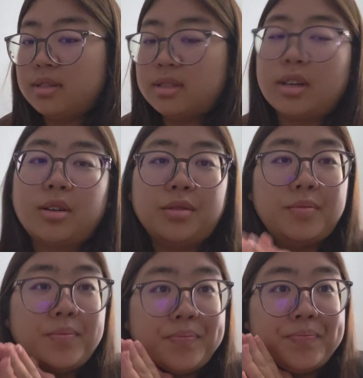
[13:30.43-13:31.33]
so
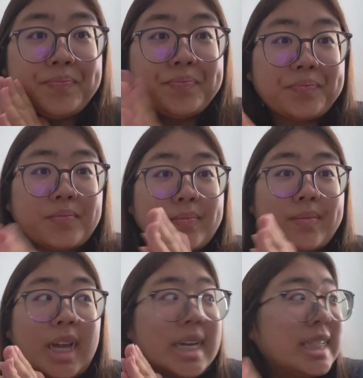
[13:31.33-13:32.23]

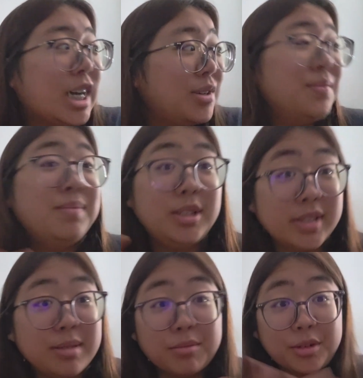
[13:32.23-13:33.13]
I guess I'm
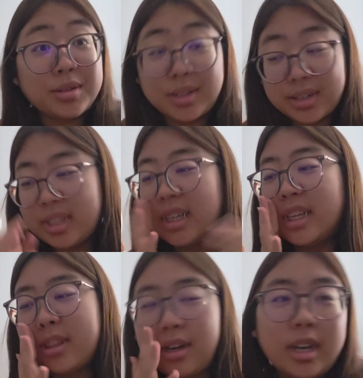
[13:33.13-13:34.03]
using more yarn than
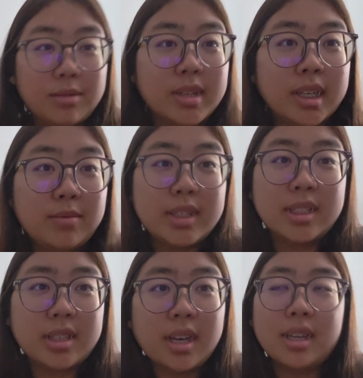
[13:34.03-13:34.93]
I thought I would, which
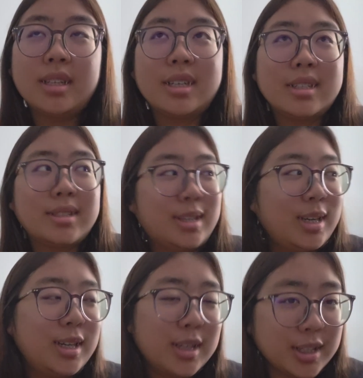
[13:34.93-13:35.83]
is good because
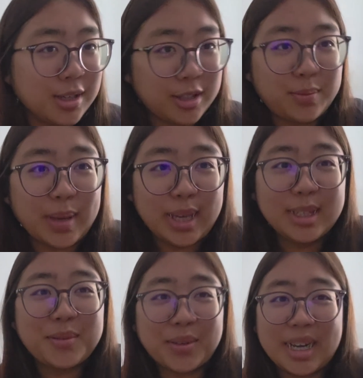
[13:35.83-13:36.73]
there's no
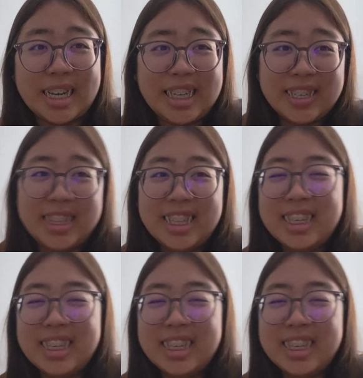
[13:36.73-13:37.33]
space for any of